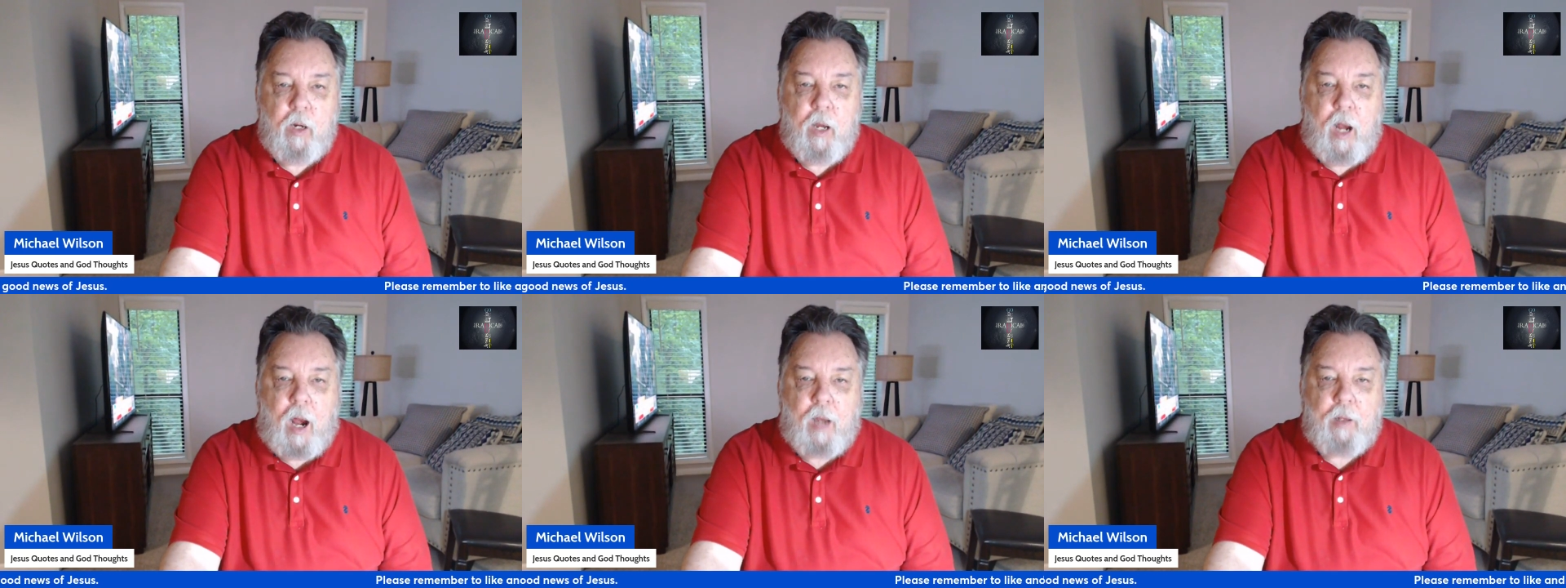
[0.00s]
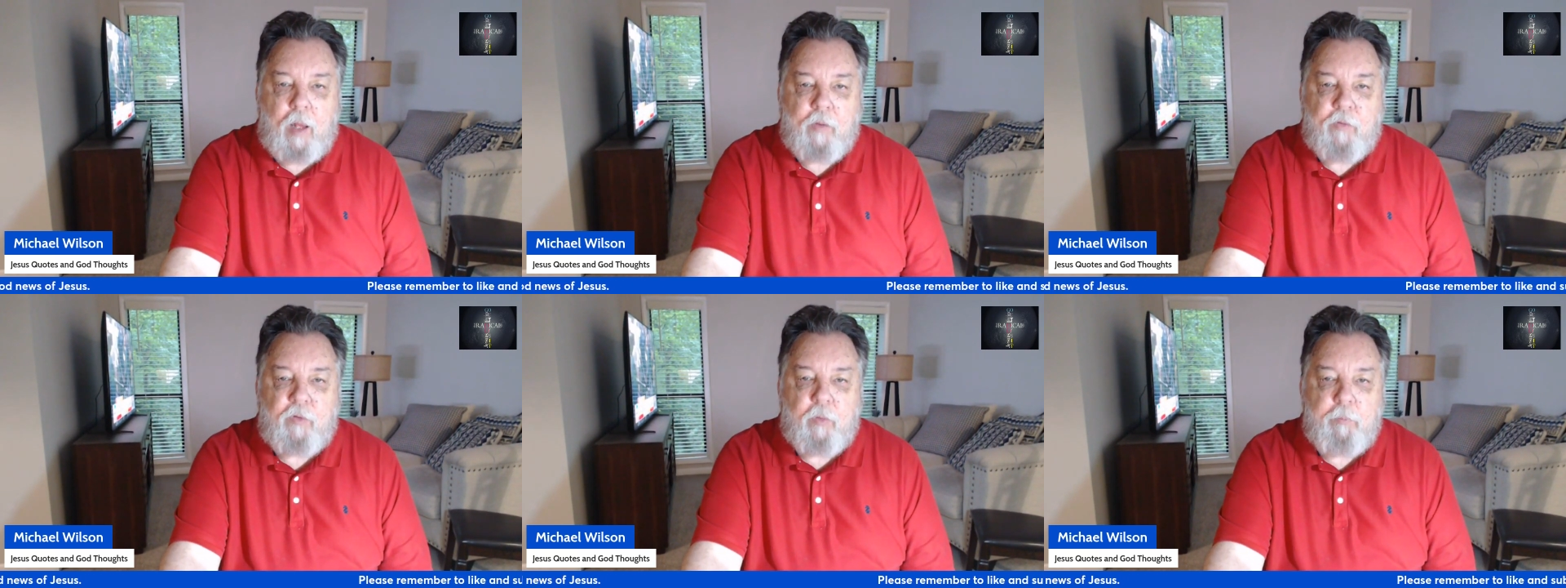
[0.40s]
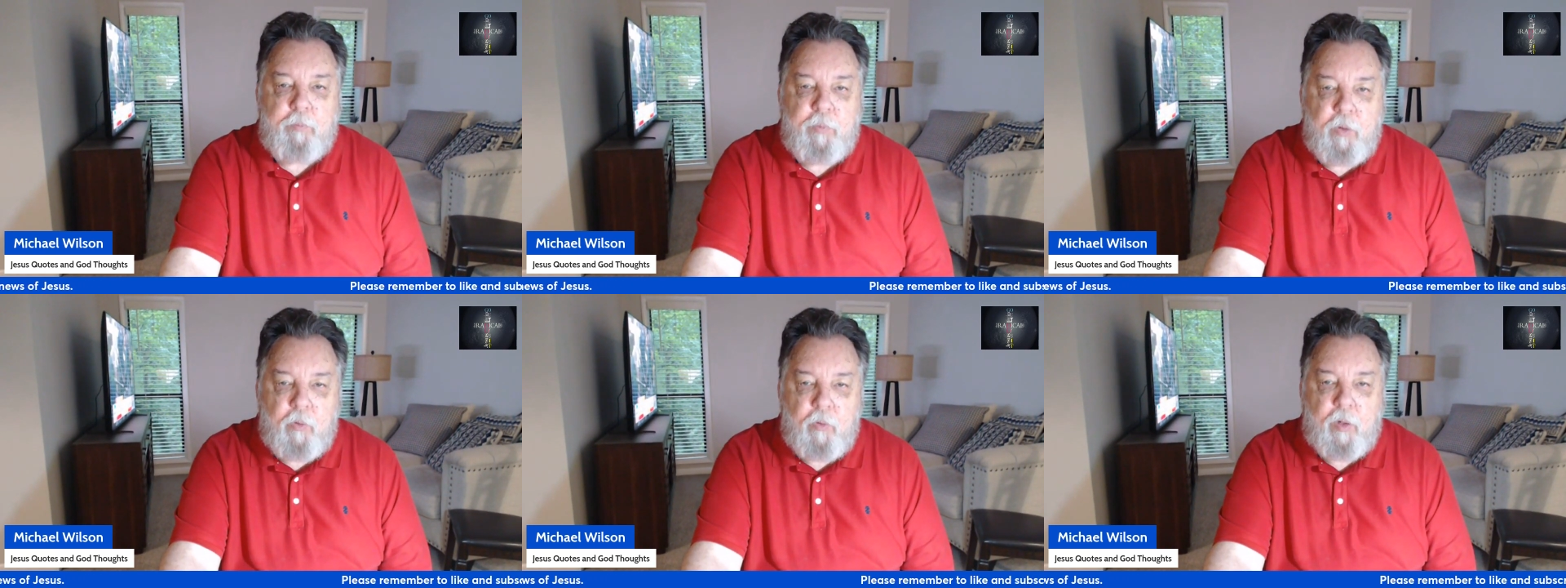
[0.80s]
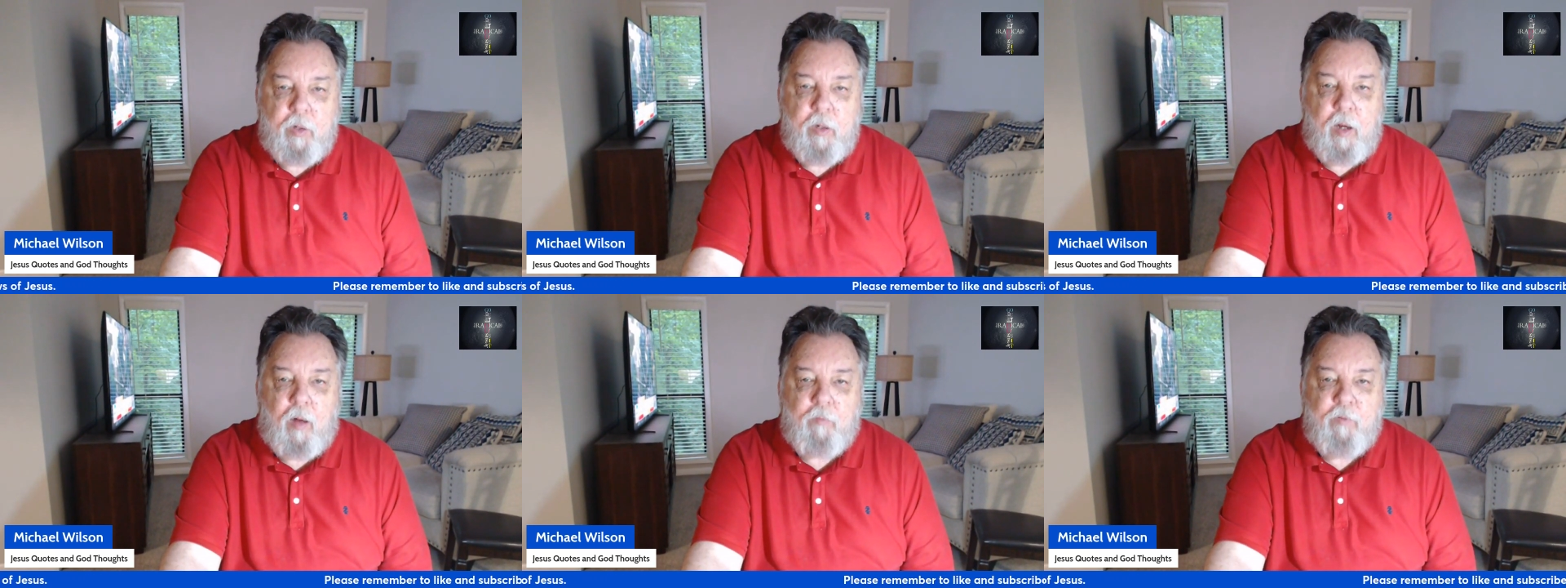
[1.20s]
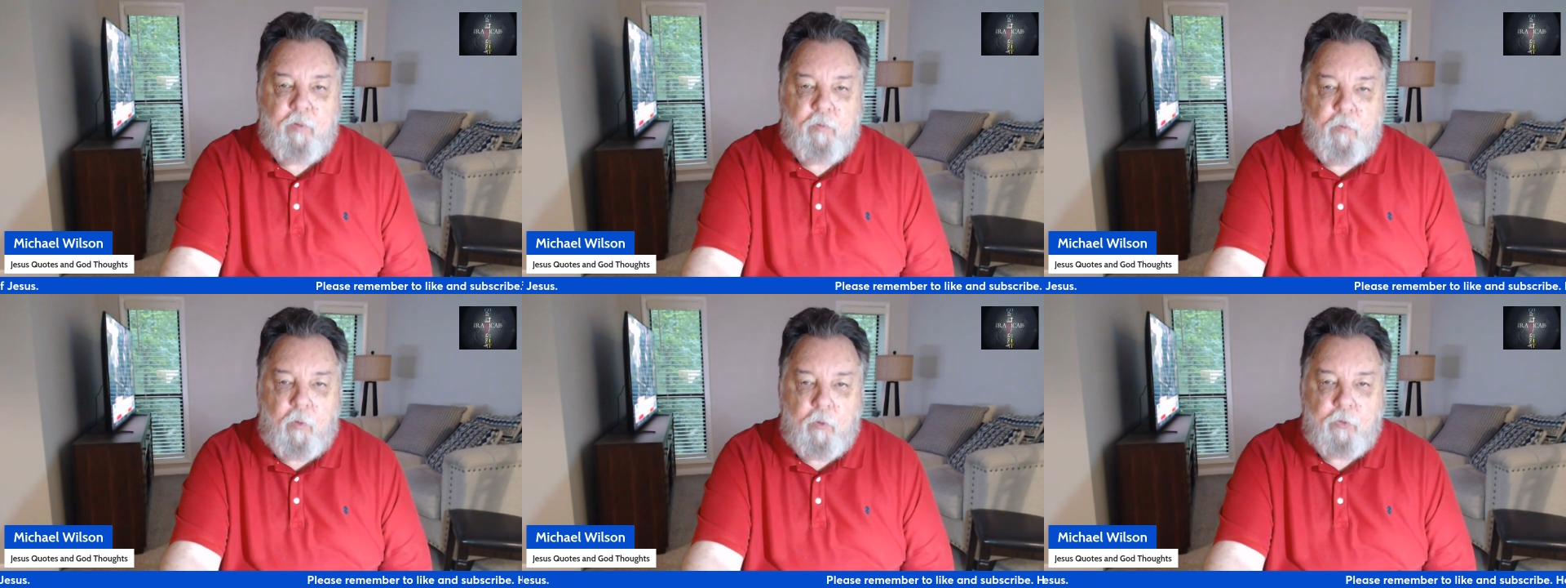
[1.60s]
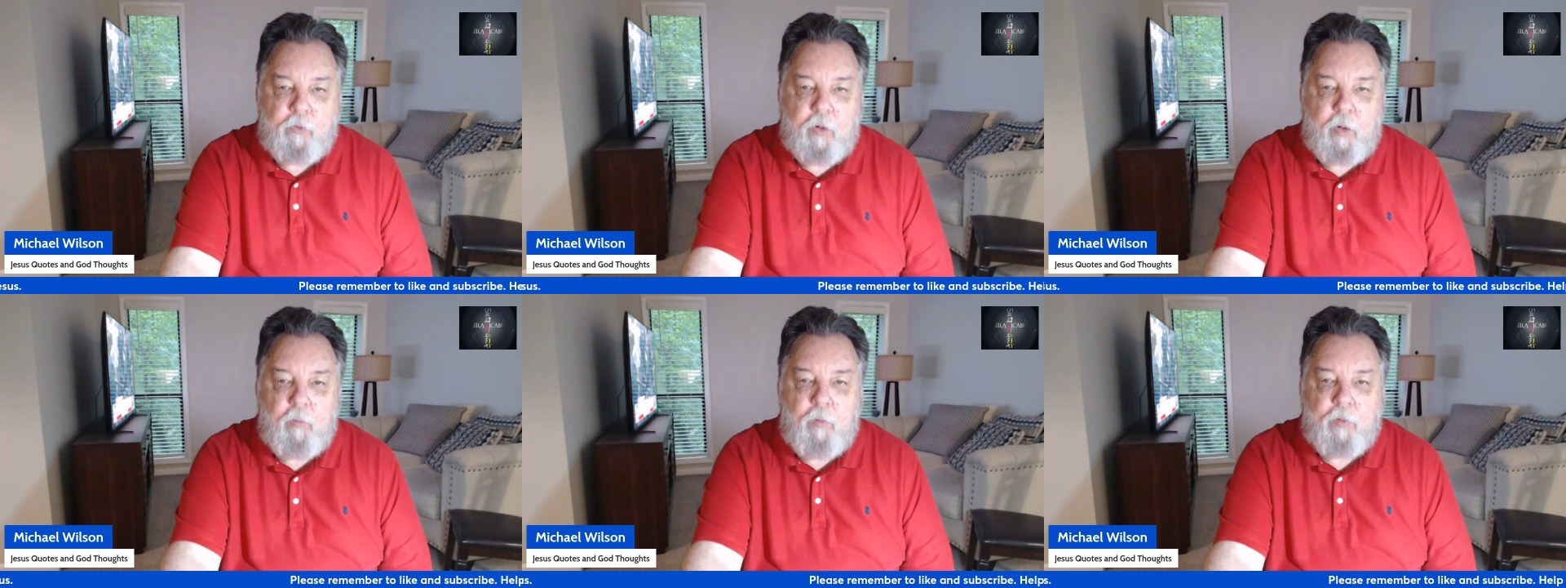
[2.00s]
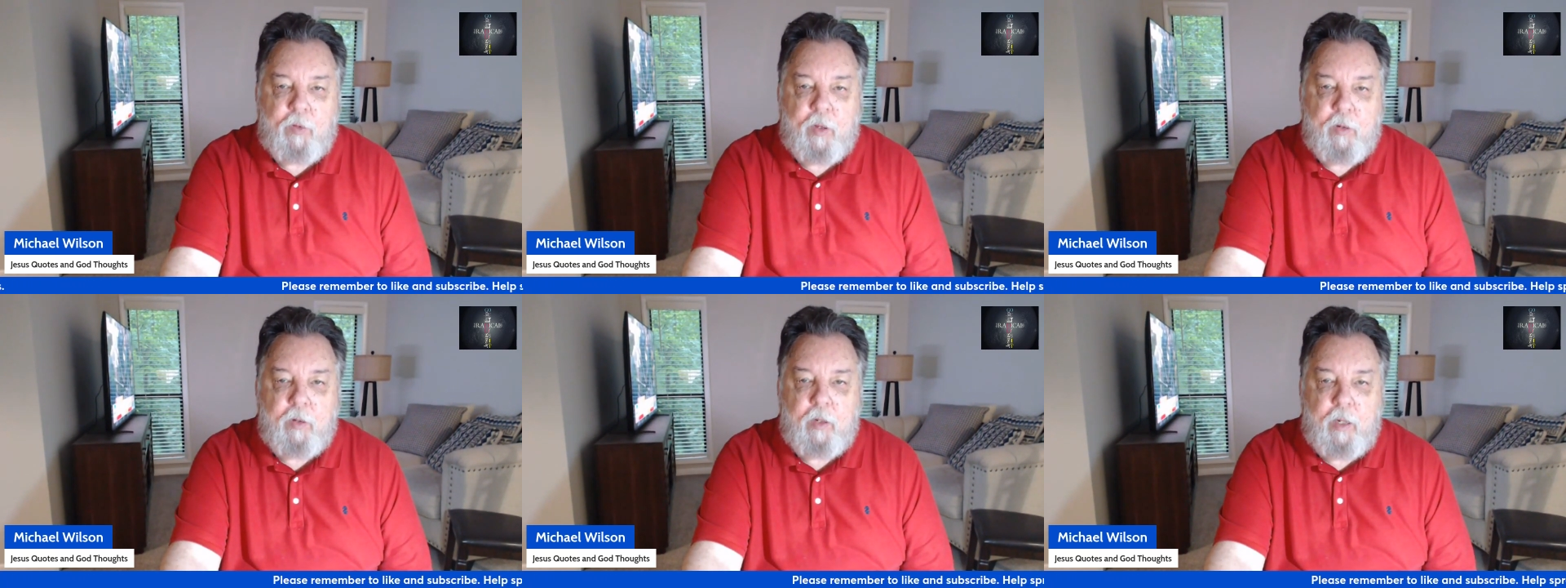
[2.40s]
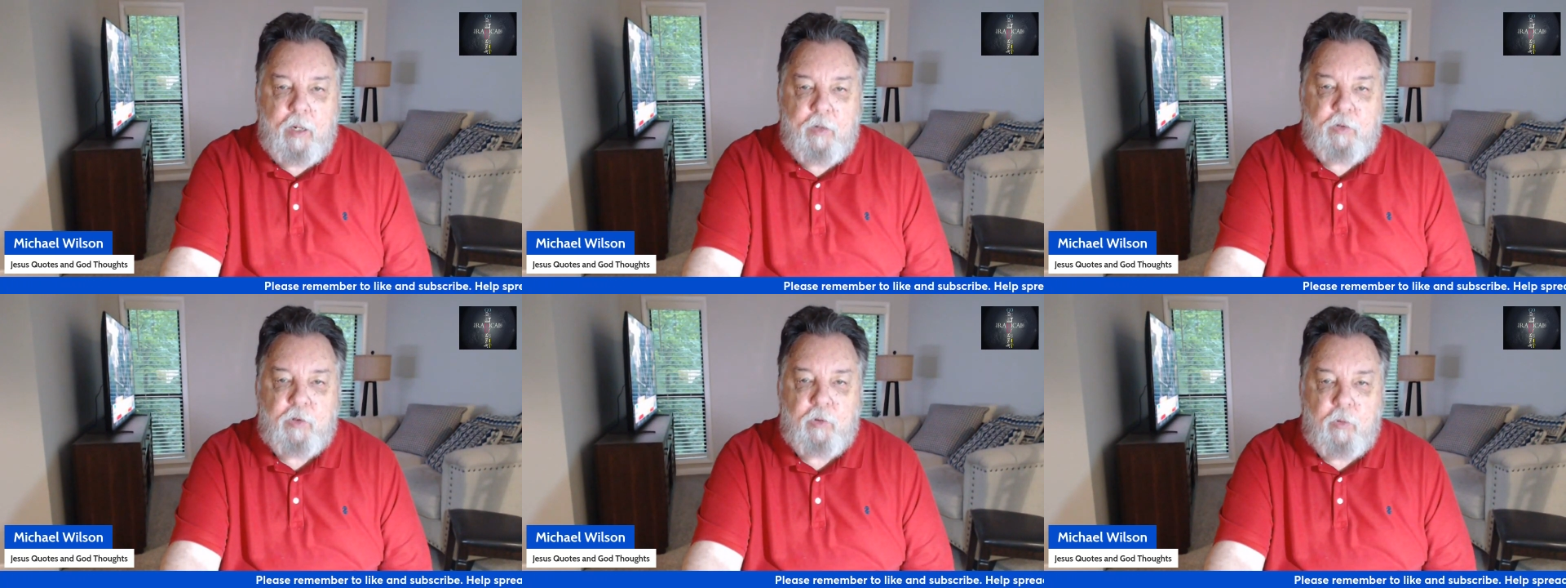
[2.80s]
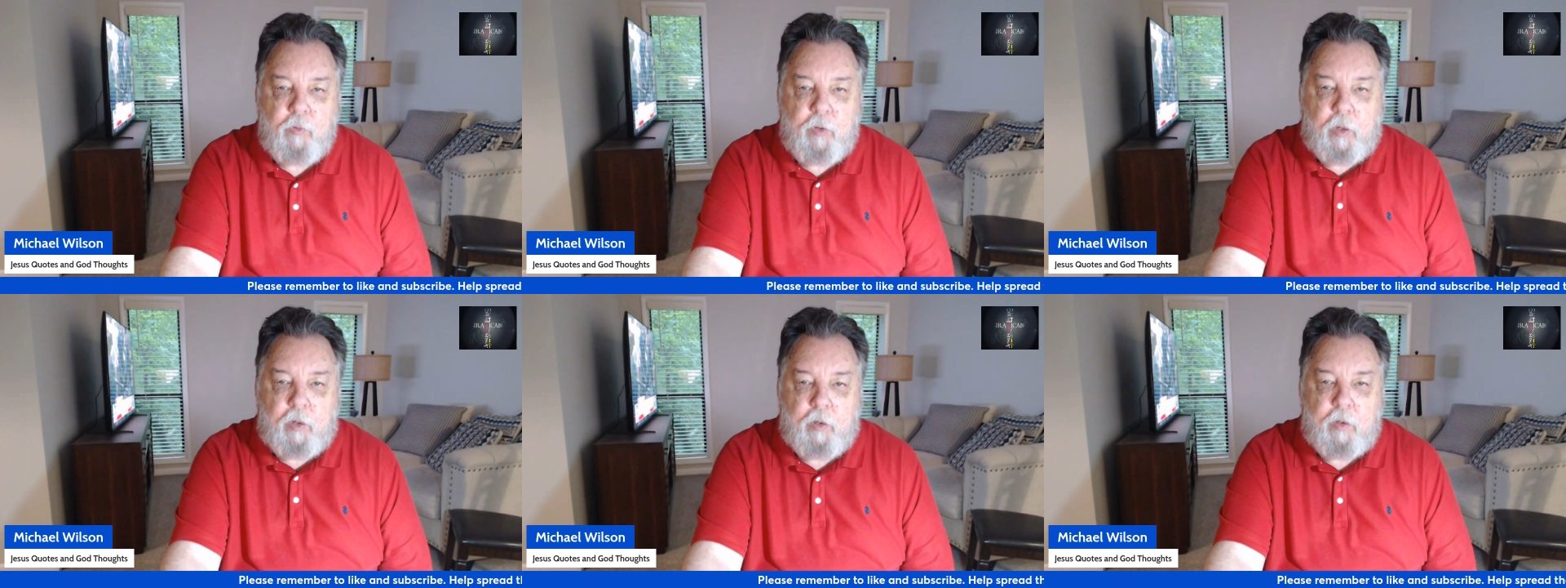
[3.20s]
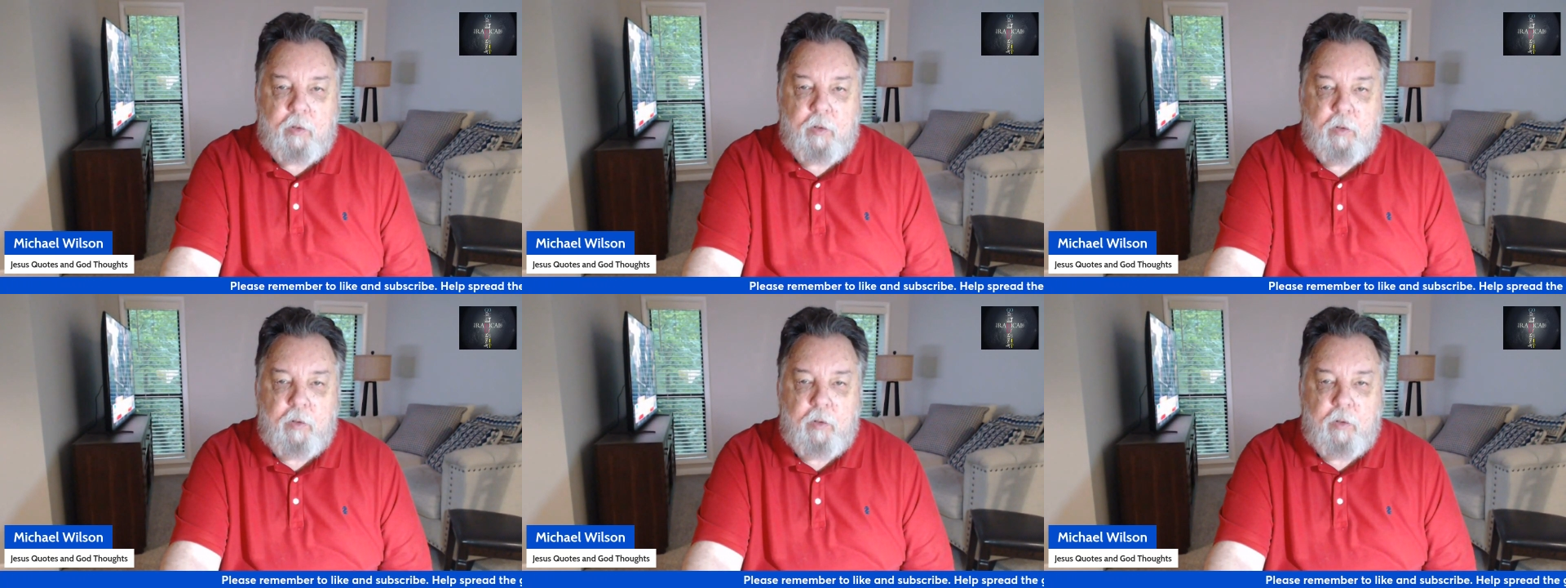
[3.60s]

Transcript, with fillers: highlights the beauty of diversity within each unity.